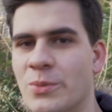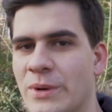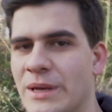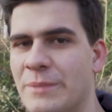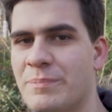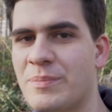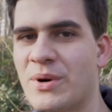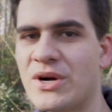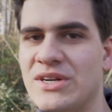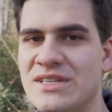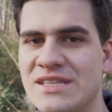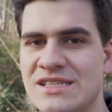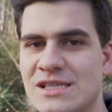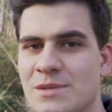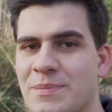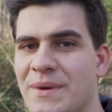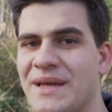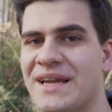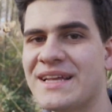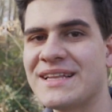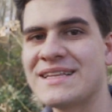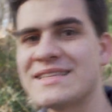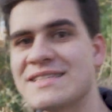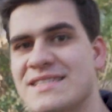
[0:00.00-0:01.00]
We
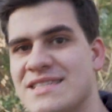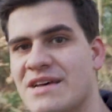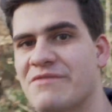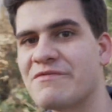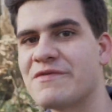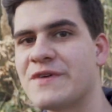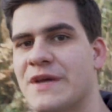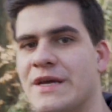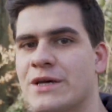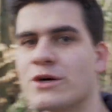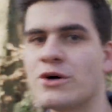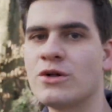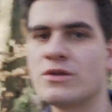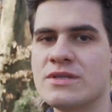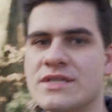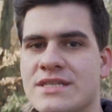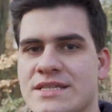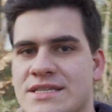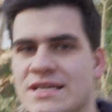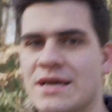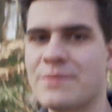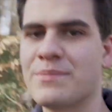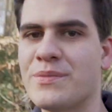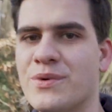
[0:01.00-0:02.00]
participated in something called
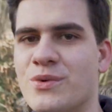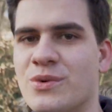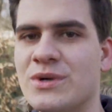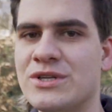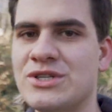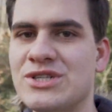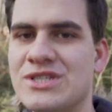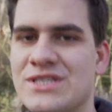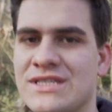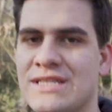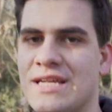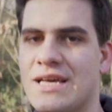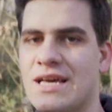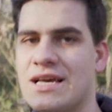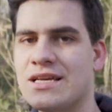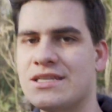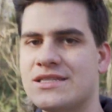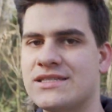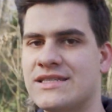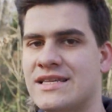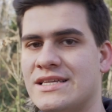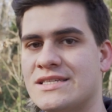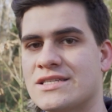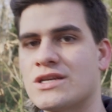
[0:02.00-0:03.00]
SIP, which is the
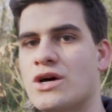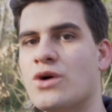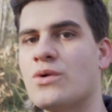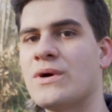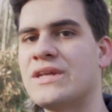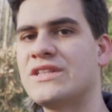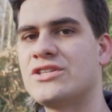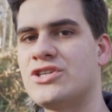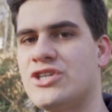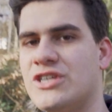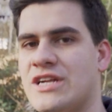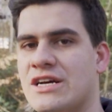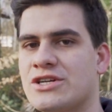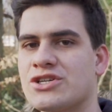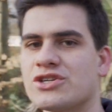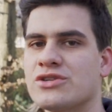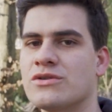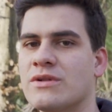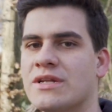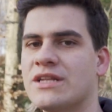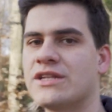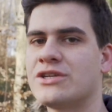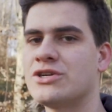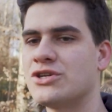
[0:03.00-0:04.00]
Cisco
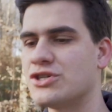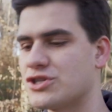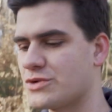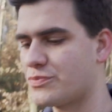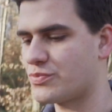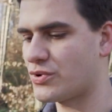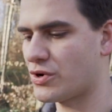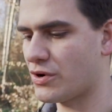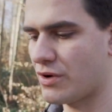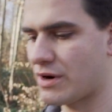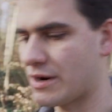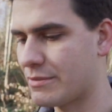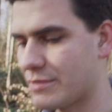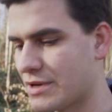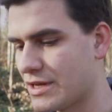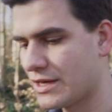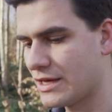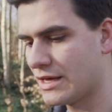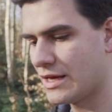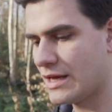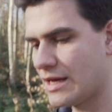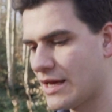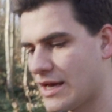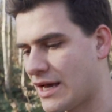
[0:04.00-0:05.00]
International Internship Program.
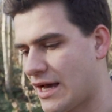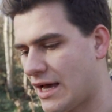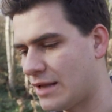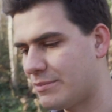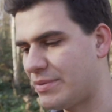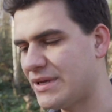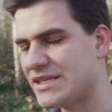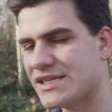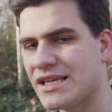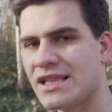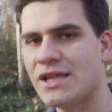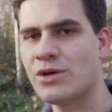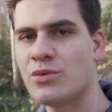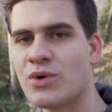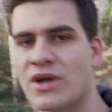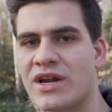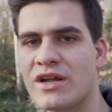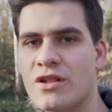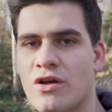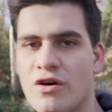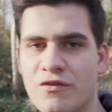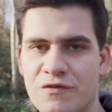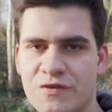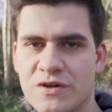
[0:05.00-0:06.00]
And basically what
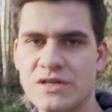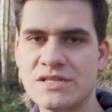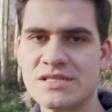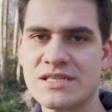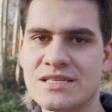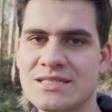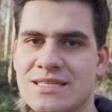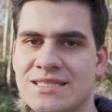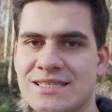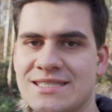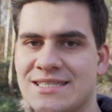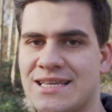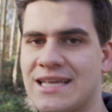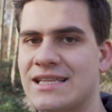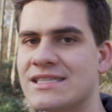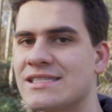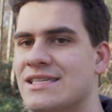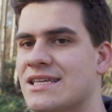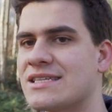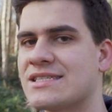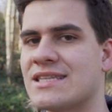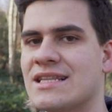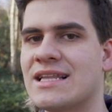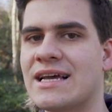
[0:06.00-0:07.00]
it offers is it
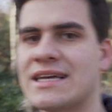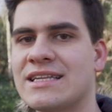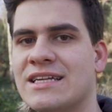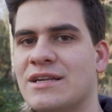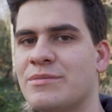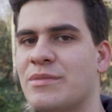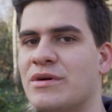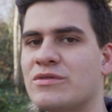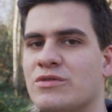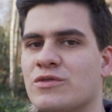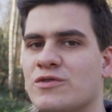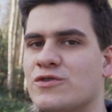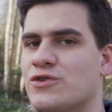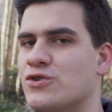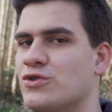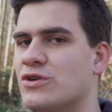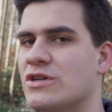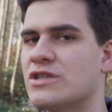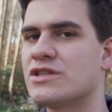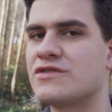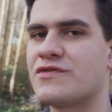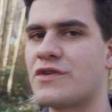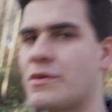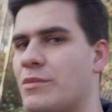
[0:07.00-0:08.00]
sends a selected amount of
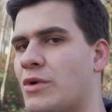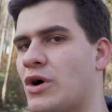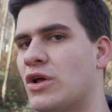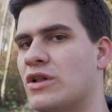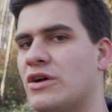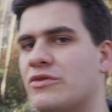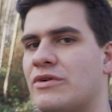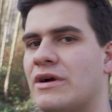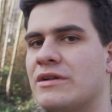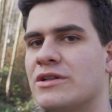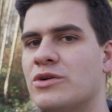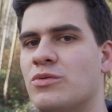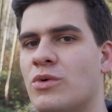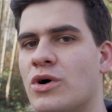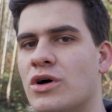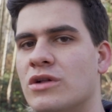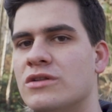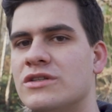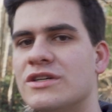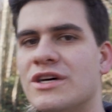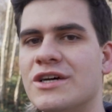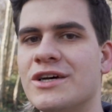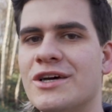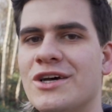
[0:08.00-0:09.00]
students from all around the
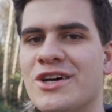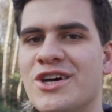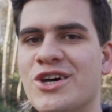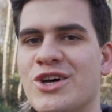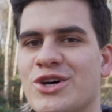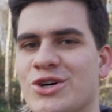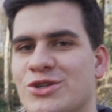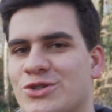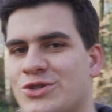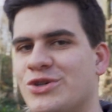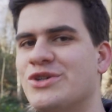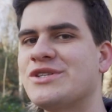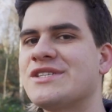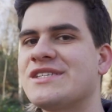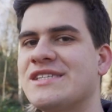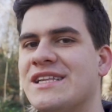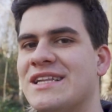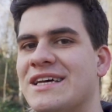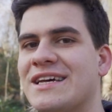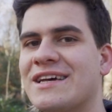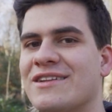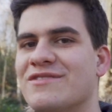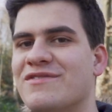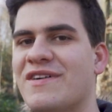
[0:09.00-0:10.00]
world to
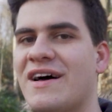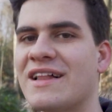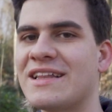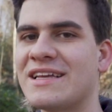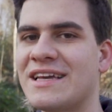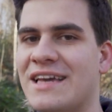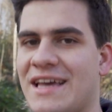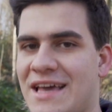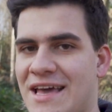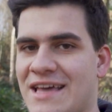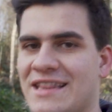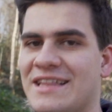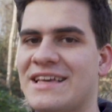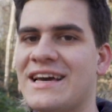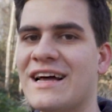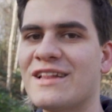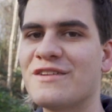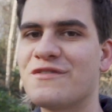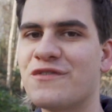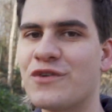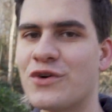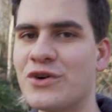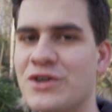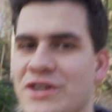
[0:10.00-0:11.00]
Silicon Valley in
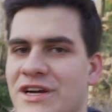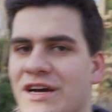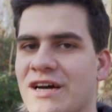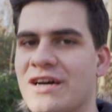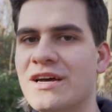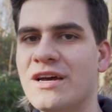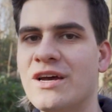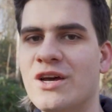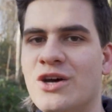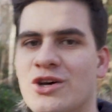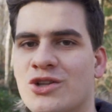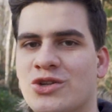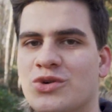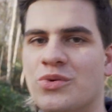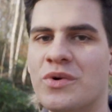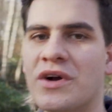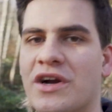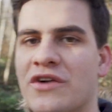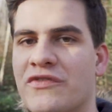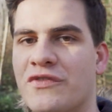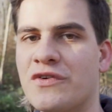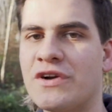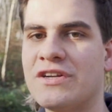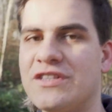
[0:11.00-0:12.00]
California to
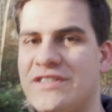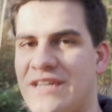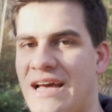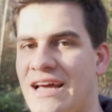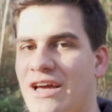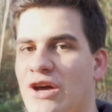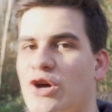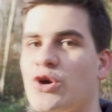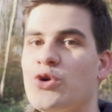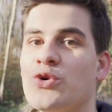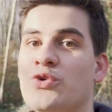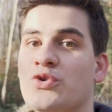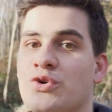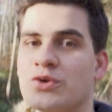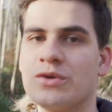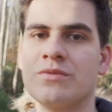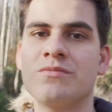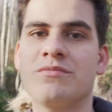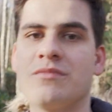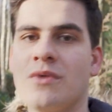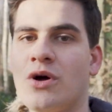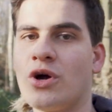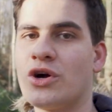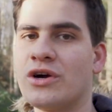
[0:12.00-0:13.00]
work for a tech guru
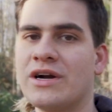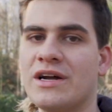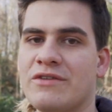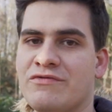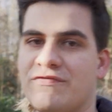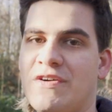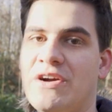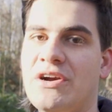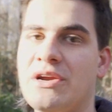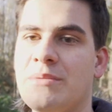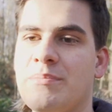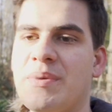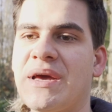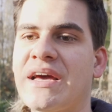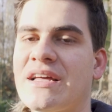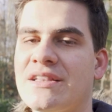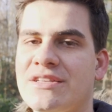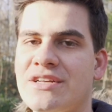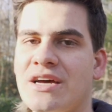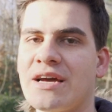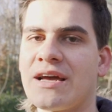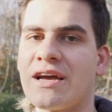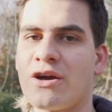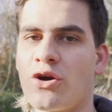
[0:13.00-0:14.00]
or a very big
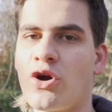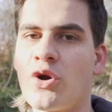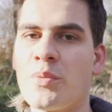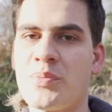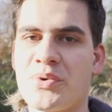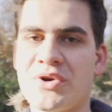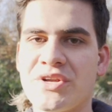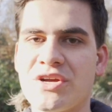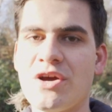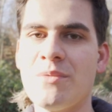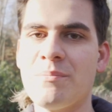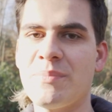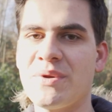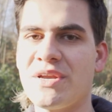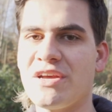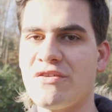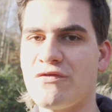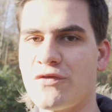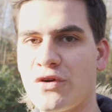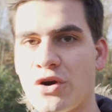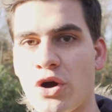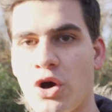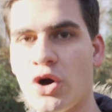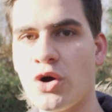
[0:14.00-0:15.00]
tech corporate company
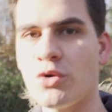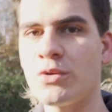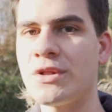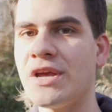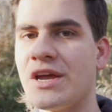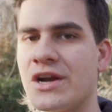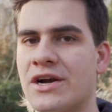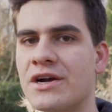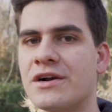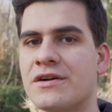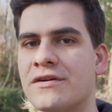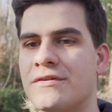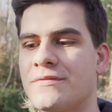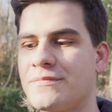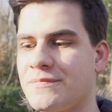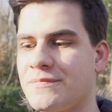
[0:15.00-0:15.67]
for a whole year.